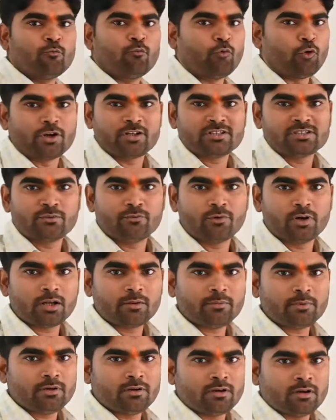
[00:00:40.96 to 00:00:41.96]
what is a
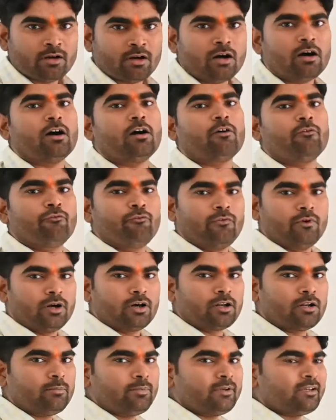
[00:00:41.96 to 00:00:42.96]
verb? A
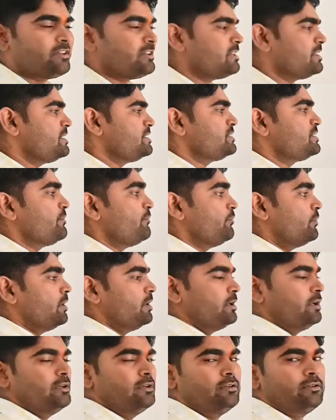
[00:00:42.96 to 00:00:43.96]
verb is a word